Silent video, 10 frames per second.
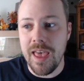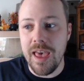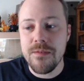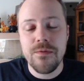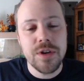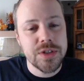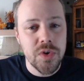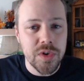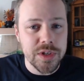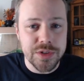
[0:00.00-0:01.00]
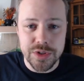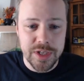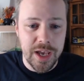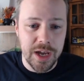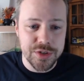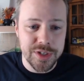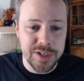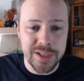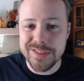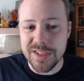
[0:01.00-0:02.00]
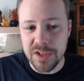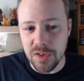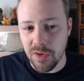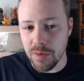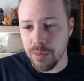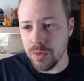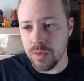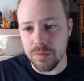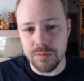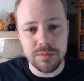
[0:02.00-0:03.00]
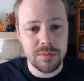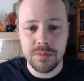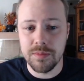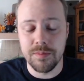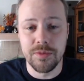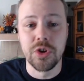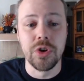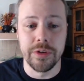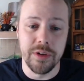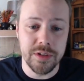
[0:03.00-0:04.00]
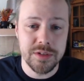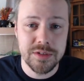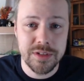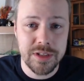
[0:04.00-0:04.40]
every song is just catchy, sing-alongable goodness.